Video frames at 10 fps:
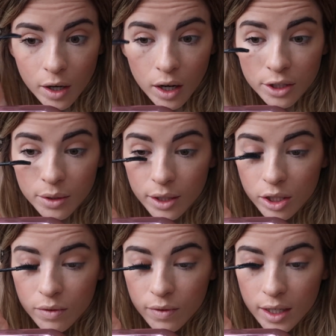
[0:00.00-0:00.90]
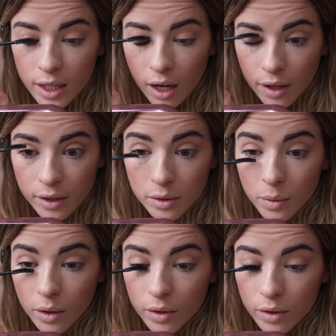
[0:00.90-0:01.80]
I do actually really like this
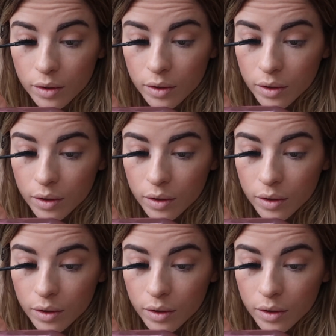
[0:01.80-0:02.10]
one.